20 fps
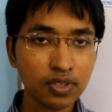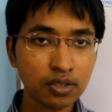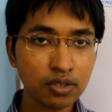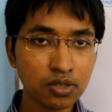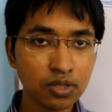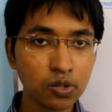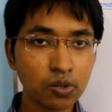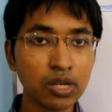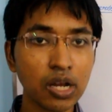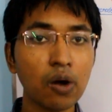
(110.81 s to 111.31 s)

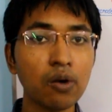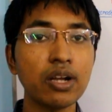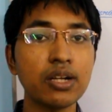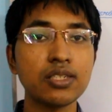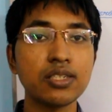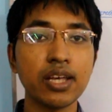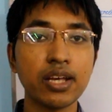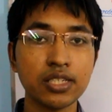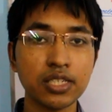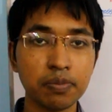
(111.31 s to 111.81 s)
So now
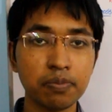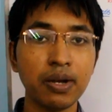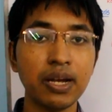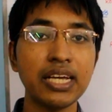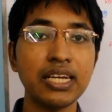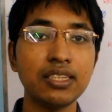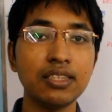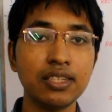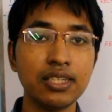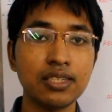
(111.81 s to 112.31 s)
let's
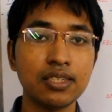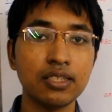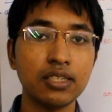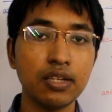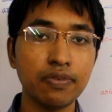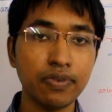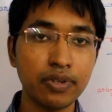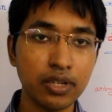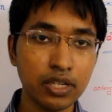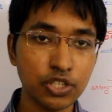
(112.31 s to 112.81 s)
explain this
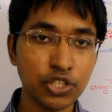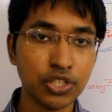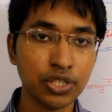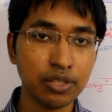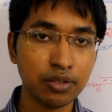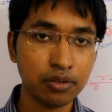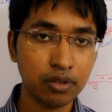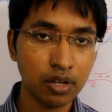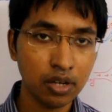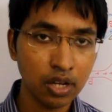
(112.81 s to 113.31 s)
definition.